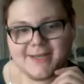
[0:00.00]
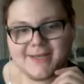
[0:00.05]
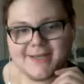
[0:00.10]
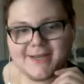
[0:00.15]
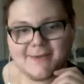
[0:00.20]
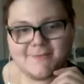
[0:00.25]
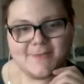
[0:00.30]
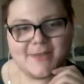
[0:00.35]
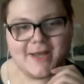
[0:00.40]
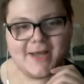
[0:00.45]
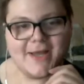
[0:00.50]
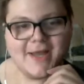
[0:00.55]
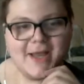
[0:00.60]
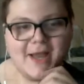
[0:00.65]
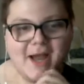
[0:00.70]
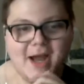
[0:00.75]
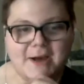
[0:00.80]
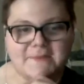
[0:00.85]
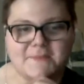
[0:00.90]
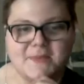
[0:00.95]
I'm
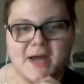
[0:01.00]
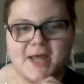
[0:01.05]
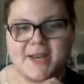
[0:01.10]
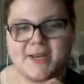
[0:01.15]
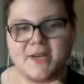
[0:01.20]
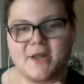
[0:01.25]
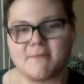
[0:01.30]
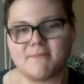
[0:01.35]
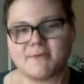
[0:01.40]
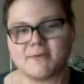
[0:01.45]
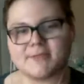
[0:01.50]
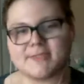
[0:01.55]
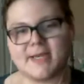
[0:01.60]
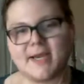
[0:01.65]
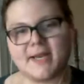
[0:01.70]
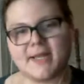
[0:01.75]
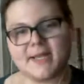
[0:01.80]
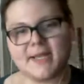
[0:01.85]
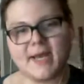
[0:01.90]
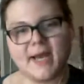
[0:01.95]
not a numbers
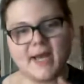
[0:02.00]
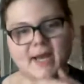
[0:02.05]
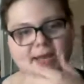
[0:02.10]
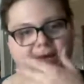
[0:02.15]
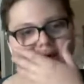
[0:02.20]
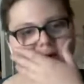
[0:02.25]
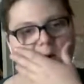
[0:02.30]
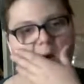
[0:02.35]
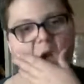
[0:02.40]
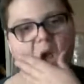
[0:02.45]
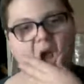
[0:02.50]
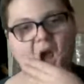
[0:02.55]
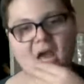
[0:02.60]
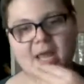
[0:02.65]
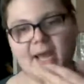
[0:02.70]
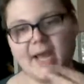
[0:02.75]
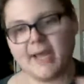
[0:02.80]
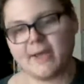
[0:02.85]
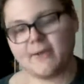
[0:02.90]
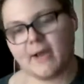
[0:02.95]
kind of guy.
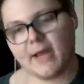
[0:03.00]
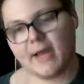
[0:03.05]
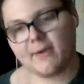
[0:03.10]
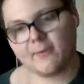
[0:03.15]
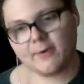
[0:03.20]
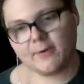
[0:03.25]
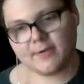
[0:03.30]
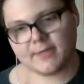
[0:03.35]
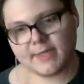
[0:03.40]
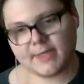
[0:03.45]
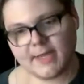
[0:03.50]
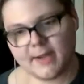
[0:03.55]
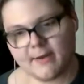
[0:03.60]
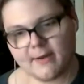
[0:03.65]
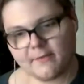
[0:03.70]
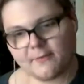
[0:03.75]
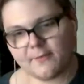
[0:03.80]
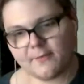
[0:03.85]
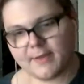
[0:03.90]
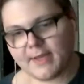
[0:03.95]
I wouldn't care
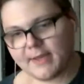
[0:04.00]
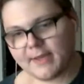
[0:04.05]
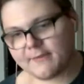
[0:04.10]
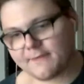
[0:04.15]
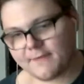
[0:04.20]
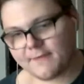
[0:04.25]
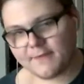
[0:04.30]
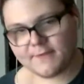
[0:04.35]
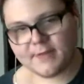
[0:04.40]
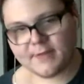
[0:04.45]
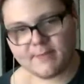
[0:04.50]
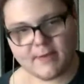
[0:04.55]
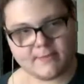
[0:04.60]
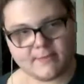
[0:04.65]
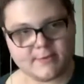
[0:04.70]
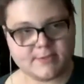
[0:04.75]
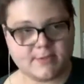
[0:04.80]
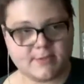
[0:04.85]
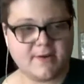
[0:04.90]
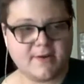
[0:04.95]
if we had 50
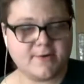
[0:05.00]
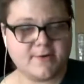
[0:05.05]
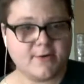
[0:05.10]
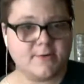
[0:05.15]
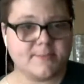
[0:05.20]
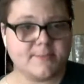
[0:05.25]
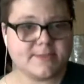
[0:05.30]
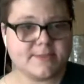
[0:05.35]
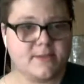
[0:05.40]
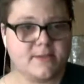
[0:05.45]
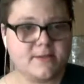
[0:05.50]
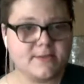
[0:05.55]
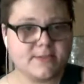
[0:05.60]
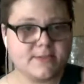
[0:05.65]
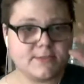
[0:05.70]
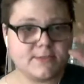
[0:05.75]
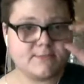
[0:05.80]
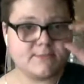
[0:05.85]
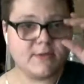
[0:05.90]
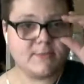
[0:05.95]
members in our group, as long as
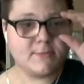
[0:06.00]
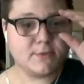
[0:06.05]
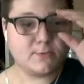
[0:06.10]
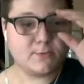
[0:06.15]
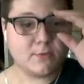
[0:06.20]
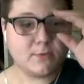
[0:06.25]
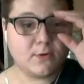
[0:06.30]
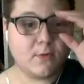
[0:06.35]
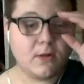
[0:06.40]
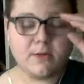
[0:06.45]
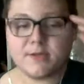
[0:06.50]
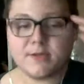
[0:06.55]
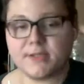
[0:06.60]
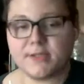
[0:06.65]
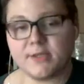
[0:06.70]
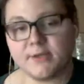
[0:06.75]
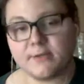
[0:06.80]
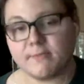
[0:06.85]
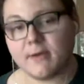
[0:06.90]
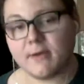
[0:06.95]
those members were quality,
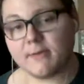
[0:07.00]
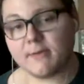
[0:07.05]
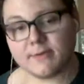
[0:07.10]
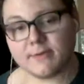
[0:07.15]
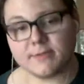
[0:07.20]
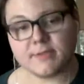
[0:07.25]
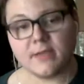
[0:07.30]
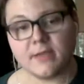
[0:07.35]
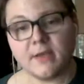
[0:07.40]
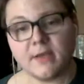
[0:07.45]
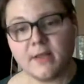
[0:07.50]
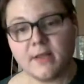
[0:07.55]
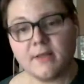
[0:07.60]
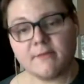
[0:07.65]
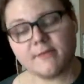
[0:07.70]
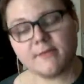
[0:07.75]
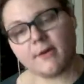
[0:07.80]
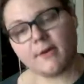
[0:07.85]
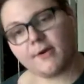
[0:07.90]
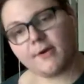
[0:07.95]
good members
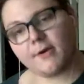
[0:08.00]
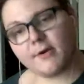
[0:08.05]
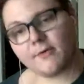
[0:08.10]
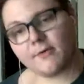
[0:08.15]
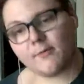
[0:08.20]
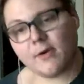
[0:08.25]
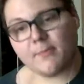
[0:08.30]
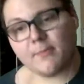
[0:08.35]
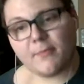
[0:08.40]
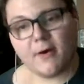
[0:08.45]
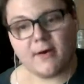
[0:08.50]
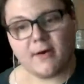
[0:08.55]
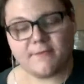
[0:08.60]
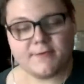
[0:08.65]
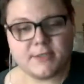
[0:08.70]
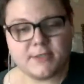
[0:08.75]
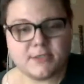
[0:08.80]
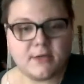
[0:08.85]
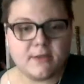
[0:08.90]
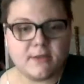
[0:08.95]
that aren't going to rip off
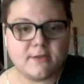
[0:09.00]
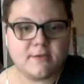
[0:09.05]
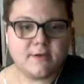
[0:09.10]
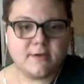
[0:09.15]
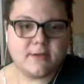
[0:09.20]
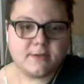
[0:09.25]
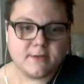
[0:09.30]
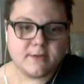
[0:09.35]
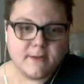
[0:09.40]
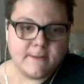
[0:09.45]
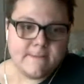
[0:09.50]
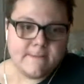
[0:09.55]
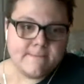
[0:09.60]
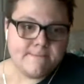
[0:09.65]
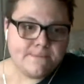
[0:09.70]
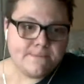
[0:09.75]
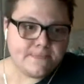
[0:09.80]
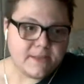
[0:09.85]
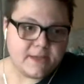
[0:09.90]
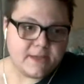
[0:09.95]
each other and
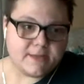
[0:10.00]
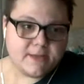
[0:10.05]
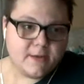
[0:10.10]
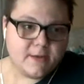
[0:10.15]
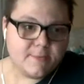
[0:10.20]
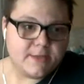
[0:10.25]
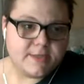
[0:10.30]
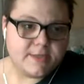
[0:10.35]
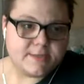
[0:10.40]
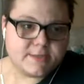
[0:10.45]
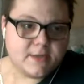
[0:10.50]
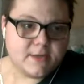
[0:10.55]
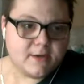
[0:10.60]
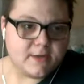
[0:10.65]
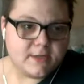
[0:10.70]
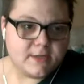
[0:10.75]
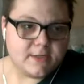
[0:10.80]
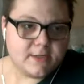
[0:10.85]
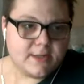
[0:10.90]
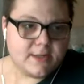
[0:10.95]
come in and
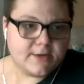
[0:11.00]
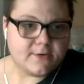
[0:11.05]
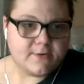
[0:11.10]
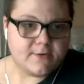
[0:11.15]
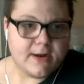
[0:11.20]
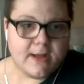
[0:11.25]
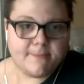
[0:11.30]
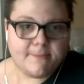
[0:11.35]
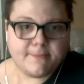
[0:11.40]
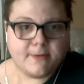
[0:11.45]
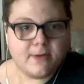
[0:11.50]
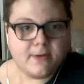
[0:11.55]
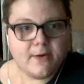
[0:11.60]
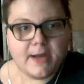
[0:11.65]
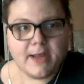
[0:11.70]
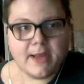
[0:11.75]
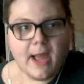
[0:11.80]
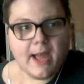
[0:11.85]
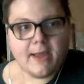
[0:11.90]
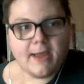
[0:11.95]
talking a lot of crap.
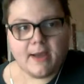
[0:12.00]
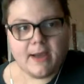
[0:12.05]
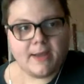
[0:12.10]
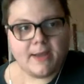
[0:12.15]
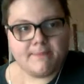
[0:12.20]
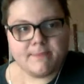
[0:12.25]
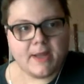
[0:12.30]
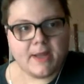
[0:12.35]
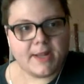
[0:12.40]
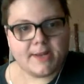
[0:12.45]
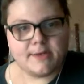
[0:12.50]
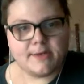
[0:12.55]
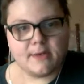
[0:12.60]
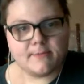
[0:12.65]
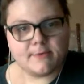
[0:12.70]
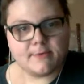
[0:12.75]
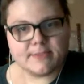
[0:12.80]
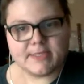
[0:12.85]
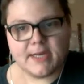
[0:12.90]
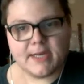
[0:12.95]
I'm not a
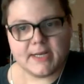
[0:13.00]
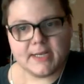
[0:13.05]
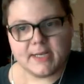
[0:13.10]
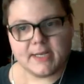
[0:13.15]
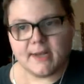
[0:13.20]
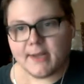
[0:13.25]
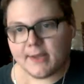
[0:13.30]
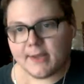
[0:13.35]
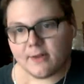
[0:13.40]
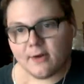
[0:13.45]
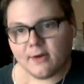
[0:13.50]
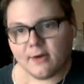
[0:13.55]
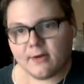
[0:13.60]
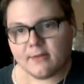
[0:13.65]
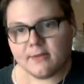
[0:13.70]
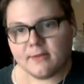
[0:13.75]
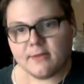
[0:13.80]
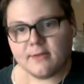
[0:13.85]
numbers kind of guy at all.